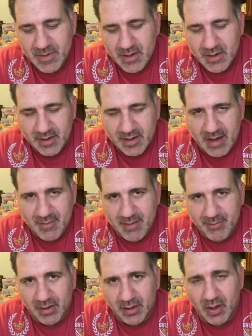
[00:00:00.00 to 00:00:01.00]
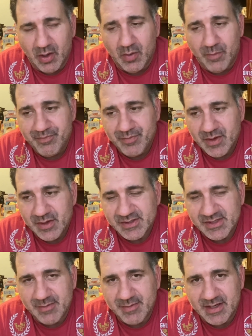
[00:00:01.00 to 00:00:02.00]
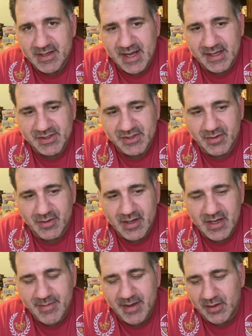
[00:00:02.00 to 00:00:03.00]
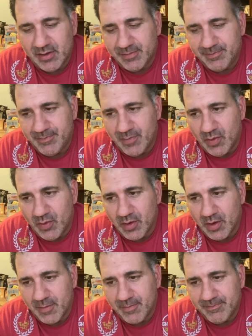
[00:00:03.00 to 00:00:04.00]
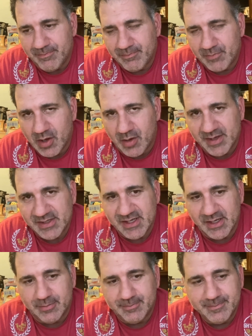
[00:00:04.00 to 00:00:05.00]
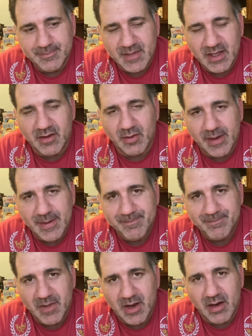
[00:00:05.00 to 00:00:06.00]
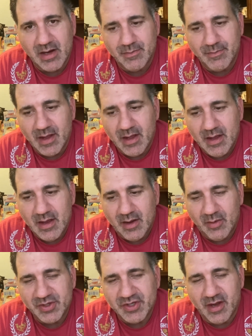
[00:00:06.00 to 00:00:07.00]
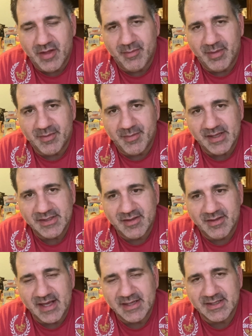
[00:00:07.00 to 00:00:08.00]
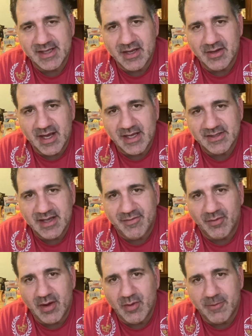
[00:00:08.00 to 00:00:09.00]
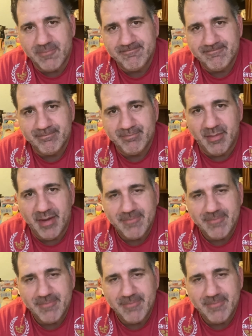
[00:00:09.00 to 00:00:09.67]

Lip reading: comment below, send me a text or an email, or call my cell. Either way. All right. I wish you nothing but the best. Thanks again, you guys. Have a great one. Bye-bye.